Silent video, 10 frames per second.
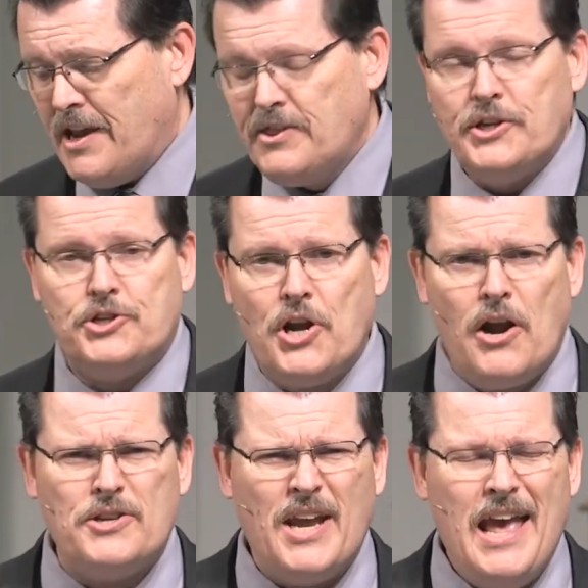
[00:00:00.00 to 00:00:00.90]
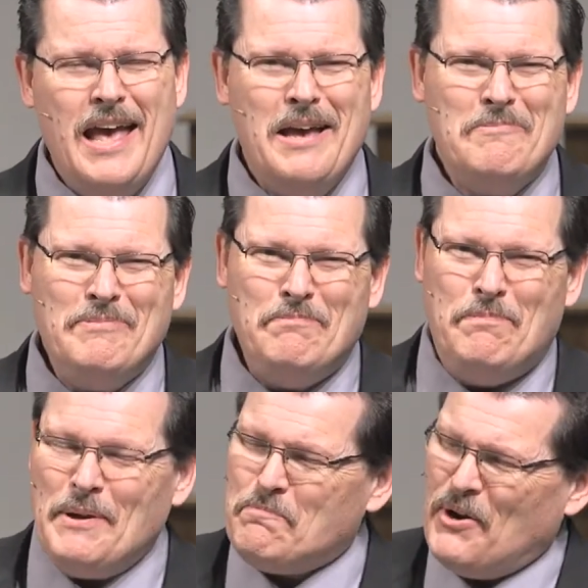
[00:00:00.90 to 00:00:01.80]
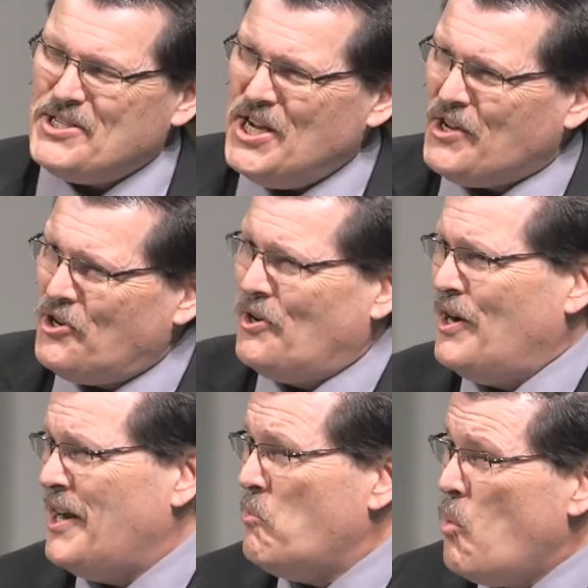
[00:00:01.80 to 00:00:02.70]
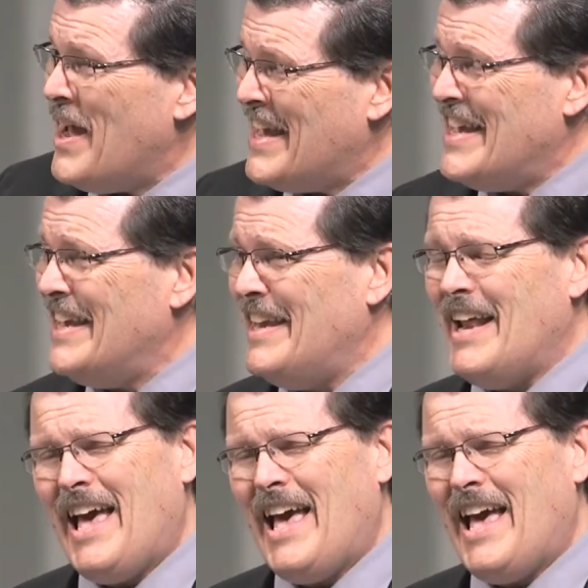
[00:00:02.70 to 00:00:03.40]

in the church, but particularly wicked,